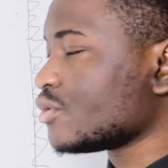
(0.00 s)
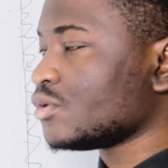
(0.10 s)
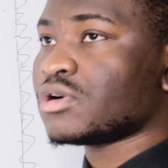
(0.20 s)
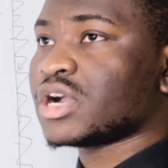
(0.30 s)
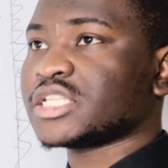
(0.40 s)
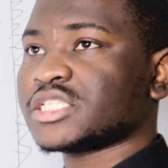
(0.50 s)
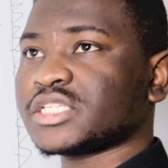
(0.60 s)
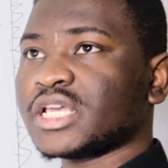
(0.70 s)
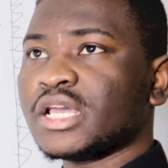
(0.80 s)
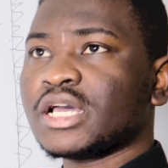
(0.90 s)
you look at
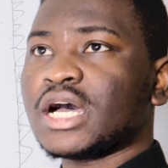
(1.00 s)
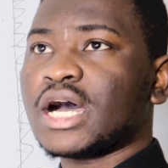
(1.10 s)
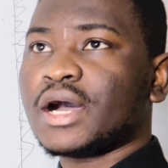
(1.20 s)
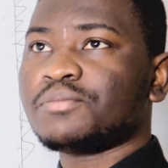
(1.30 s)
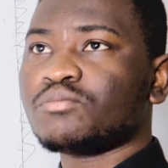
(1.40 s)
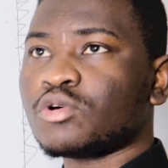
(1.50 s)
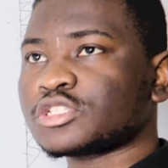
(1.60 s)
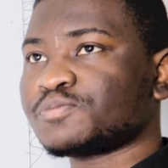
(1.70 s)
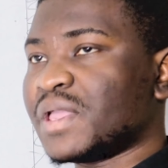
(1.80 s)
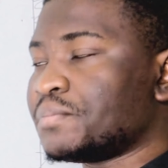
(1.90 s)

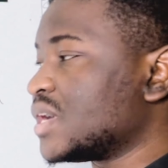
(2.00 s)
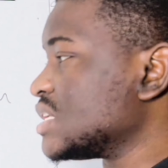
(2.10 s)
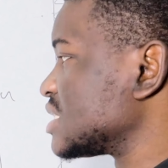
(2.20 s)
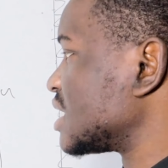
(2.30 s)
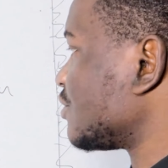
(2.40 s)
most papers that